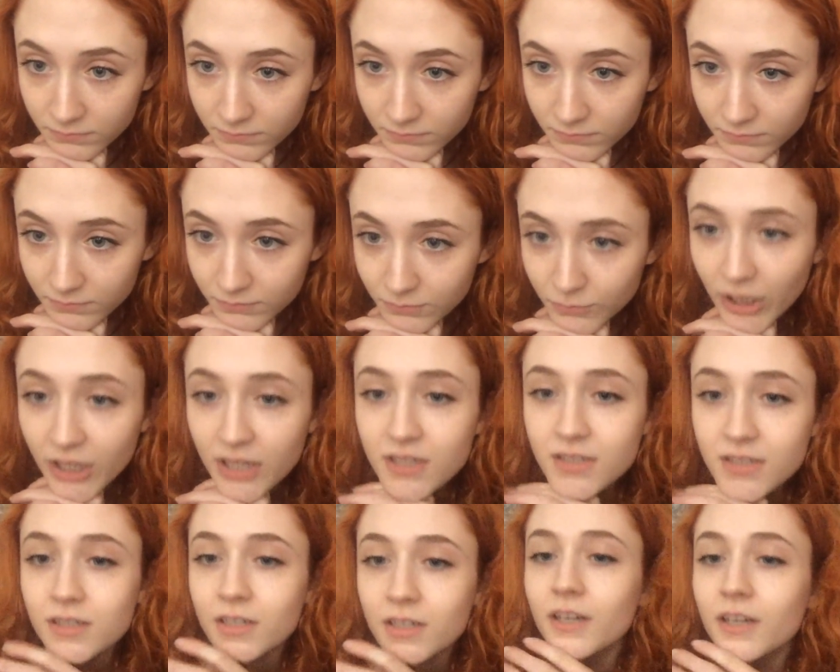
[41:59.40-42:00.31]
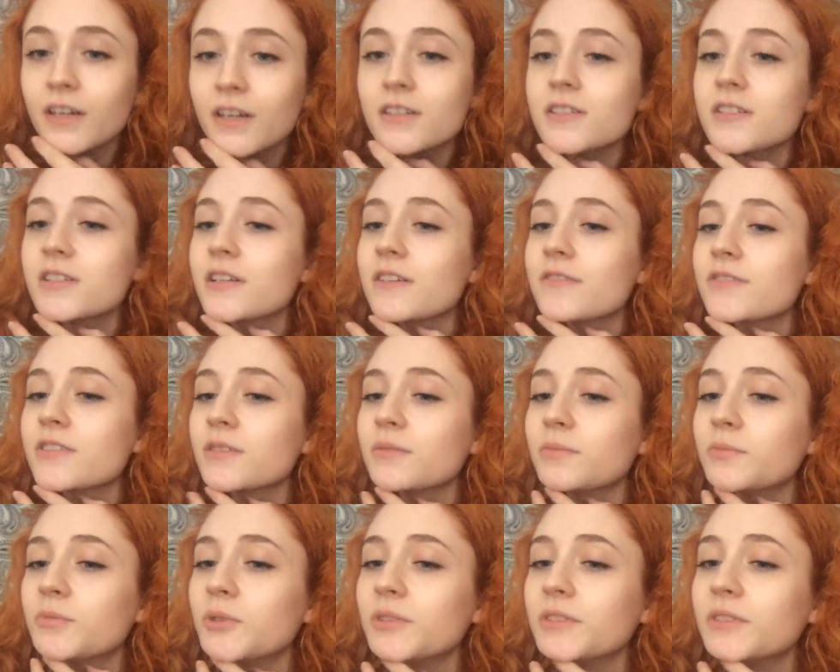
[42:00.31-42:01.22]
Why does it hurt to love
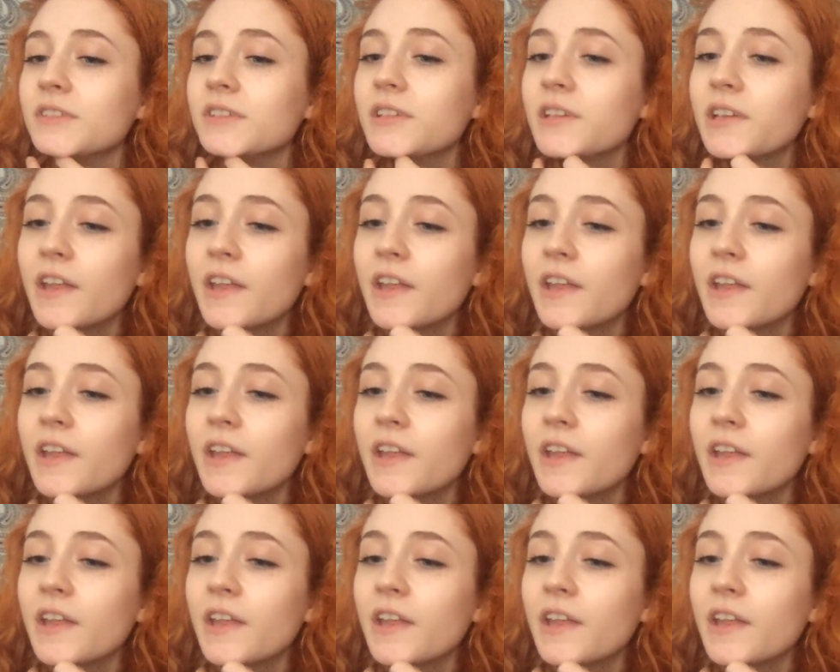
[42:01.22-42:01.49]
someone?